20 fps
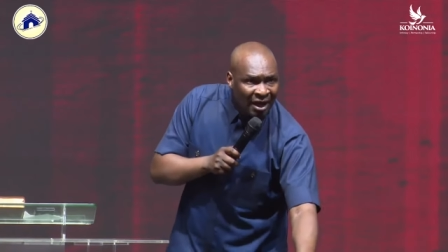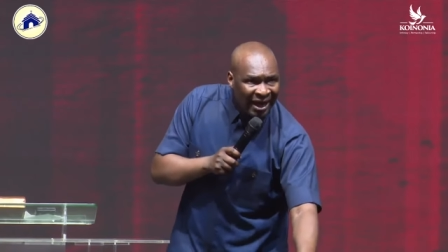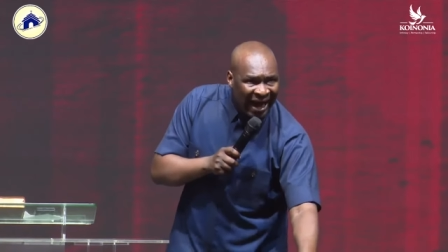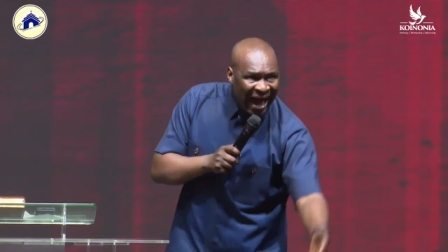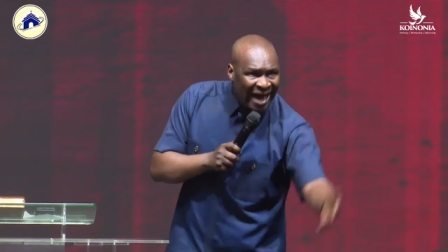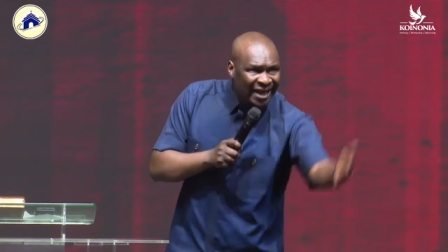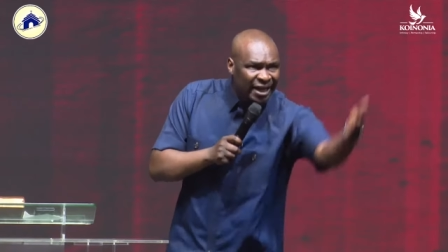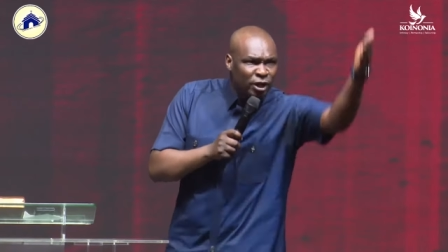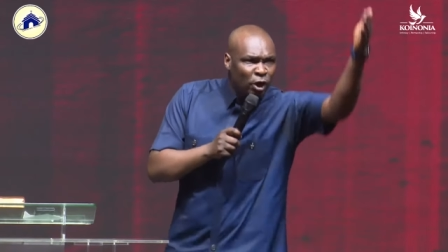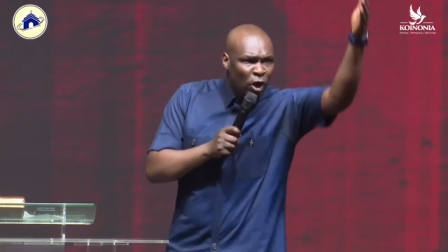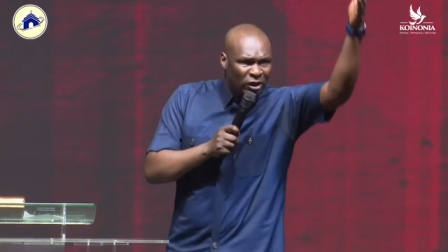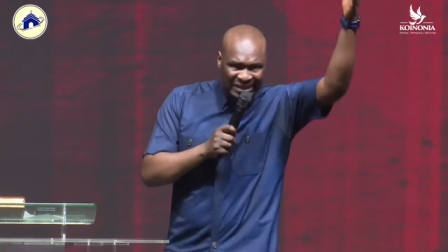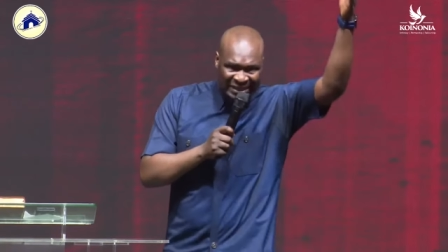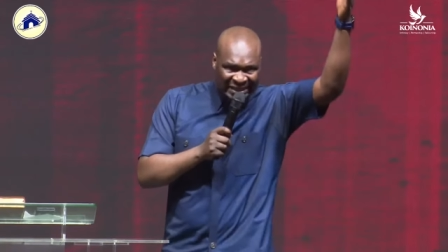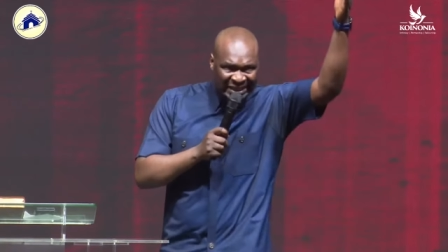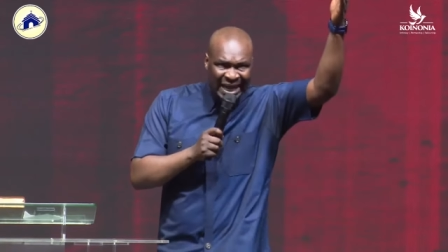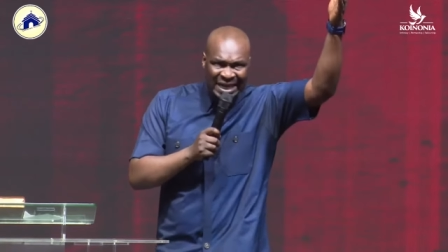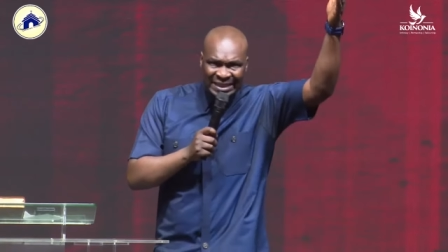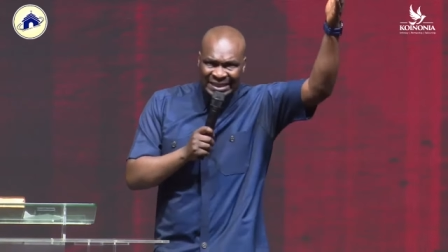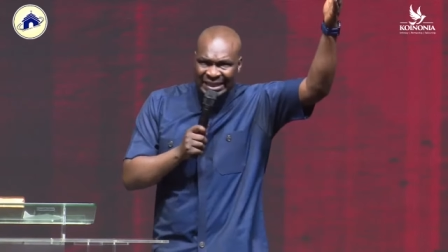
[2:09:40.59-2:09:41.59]
Carry your
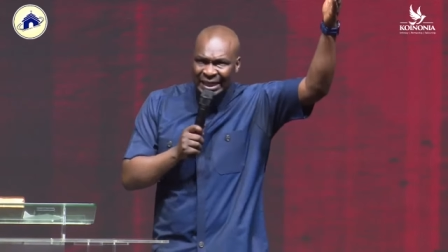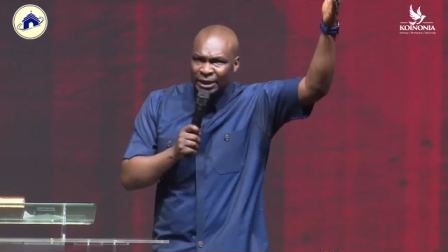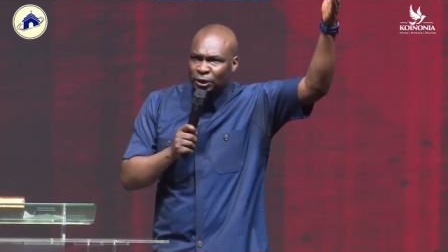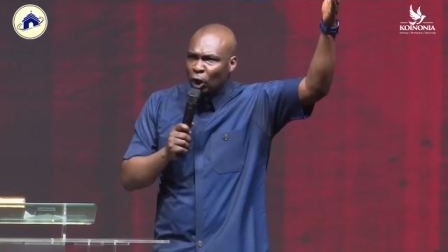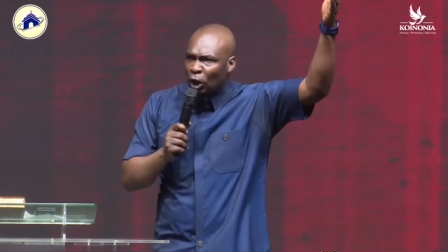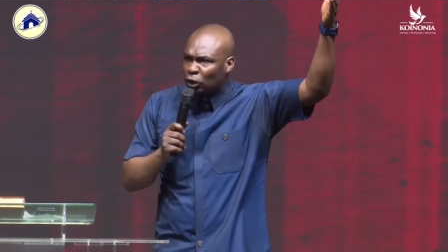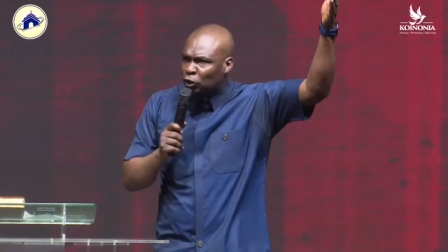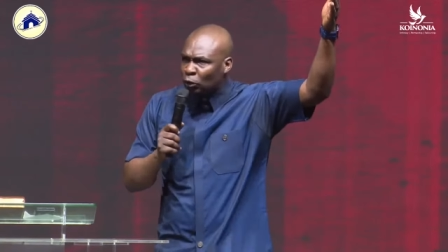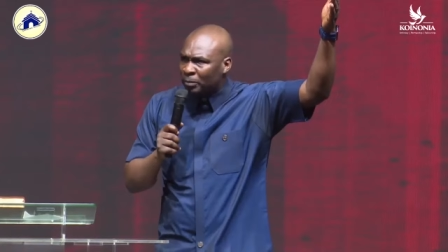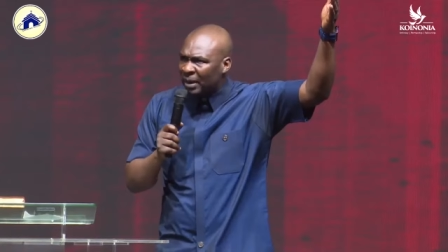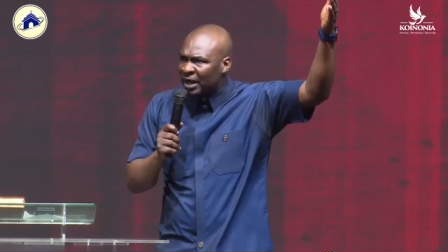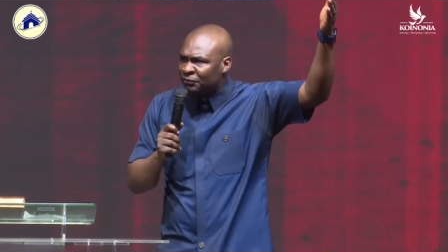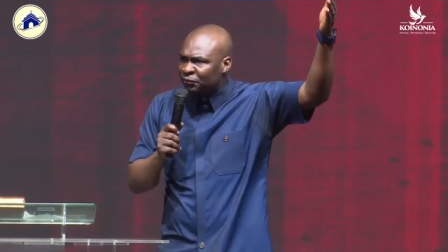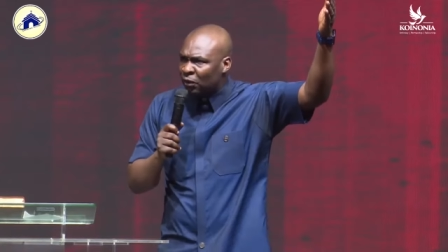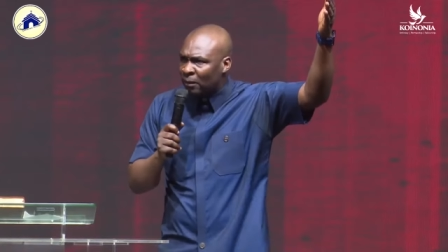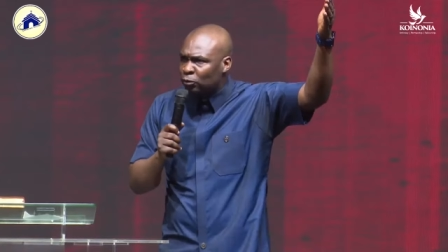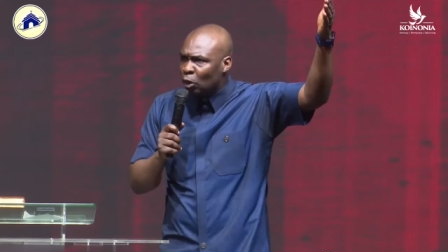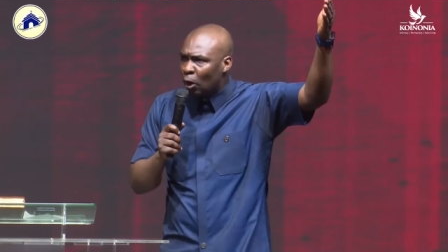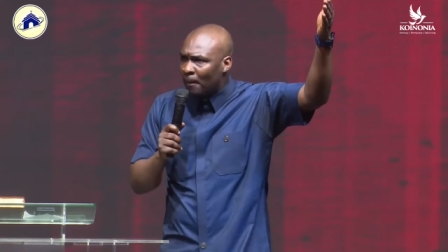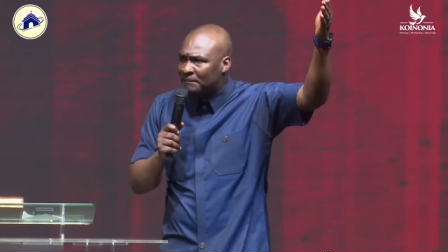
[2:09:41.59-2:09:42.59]
C A C document
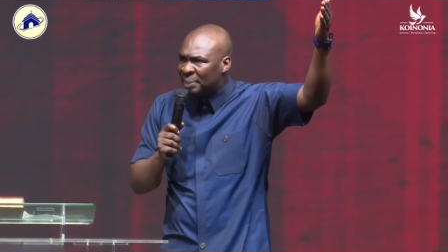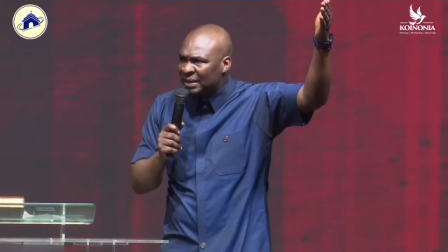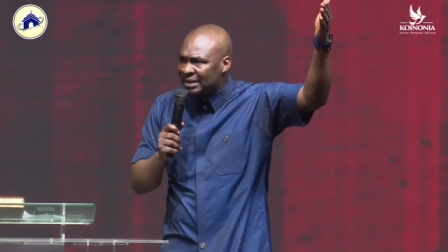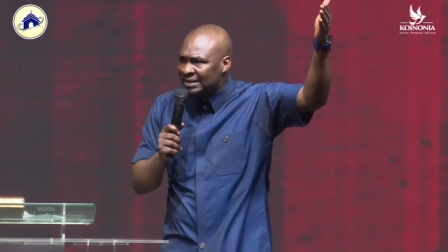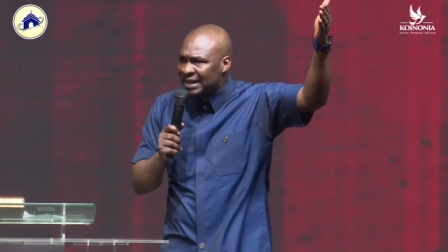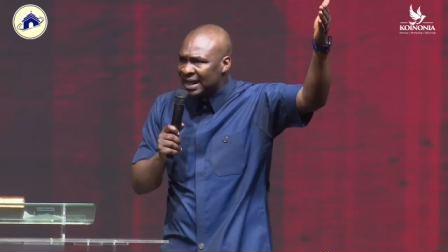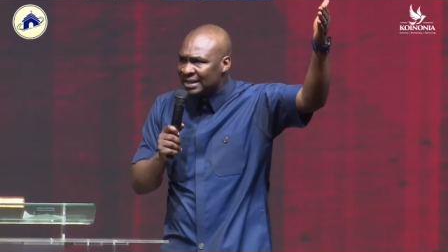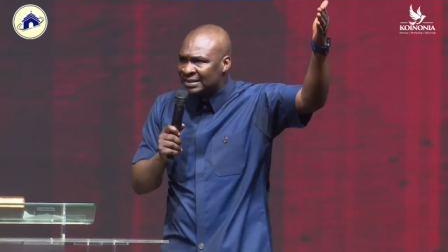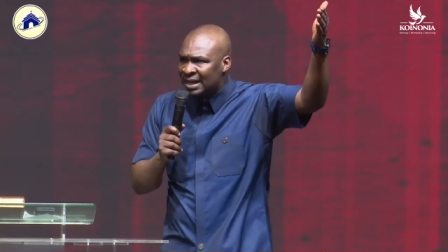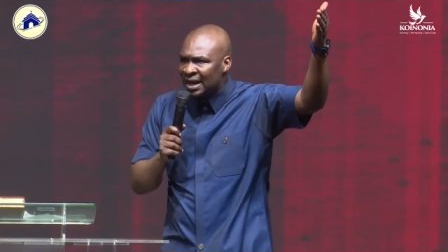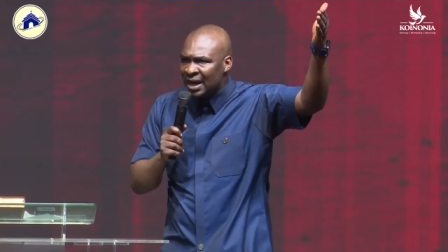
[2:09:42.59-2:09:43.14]
from your business,